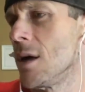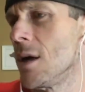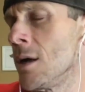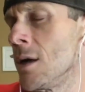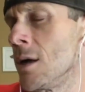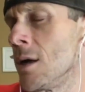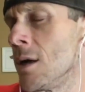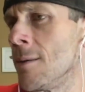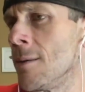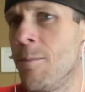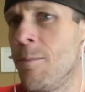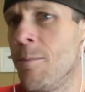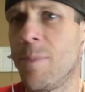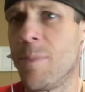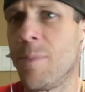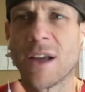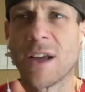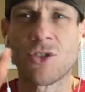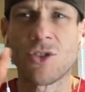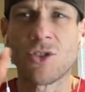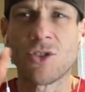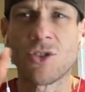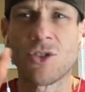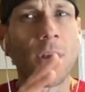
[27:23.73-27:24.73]
but
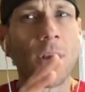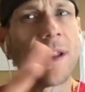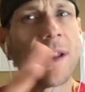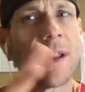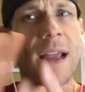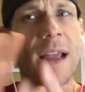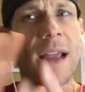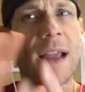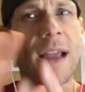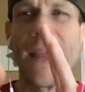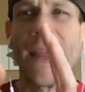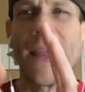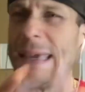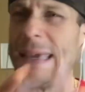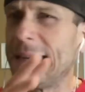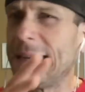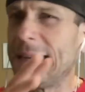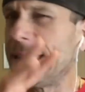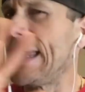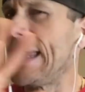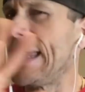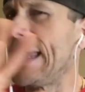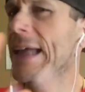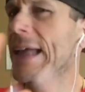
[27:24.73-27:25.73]
I started to kind of get
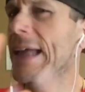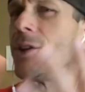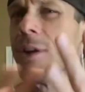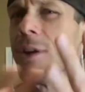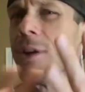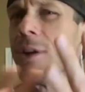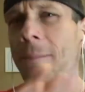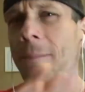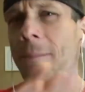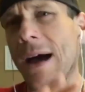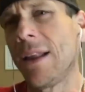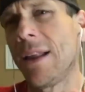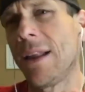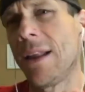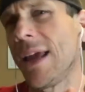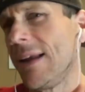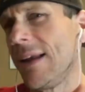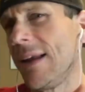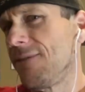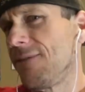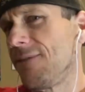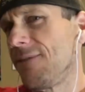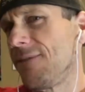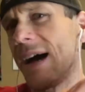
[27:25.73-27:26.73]
it together at mile
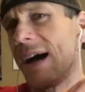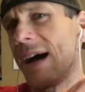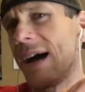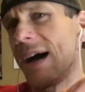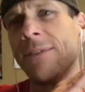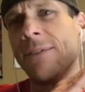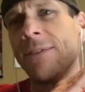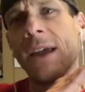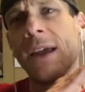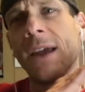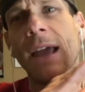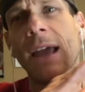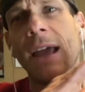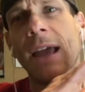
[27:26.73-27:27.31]
85.